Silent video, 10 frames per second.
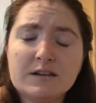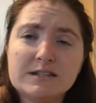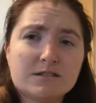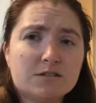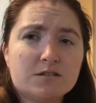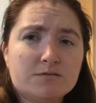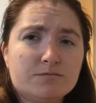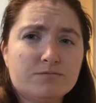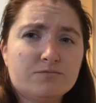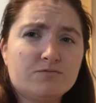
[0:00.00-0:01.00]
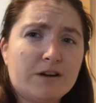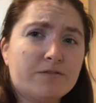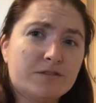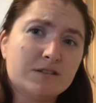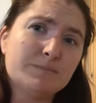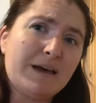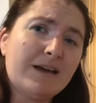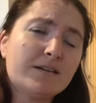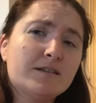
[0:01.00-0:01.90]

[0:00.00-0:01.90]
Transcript: It's good to reference back